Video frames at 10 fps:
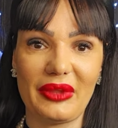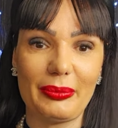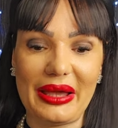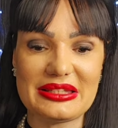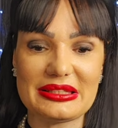
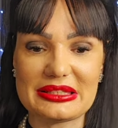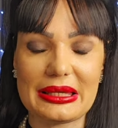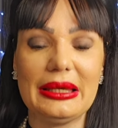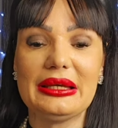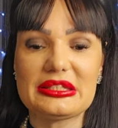Pisces,
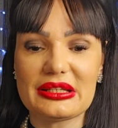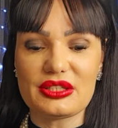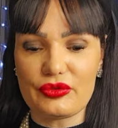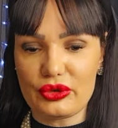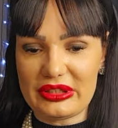Six
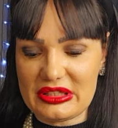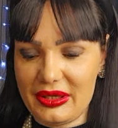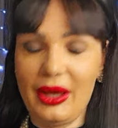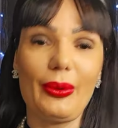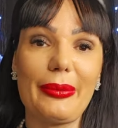of Swords.
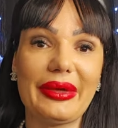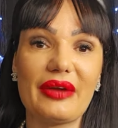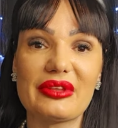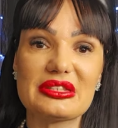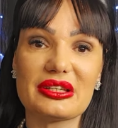Why we have
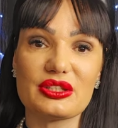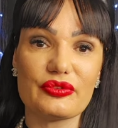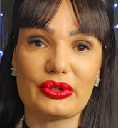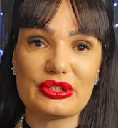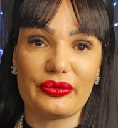the Six of
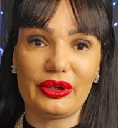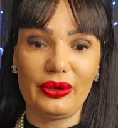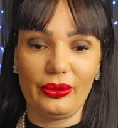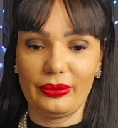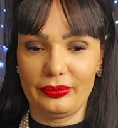Swords for
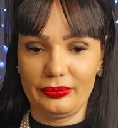you?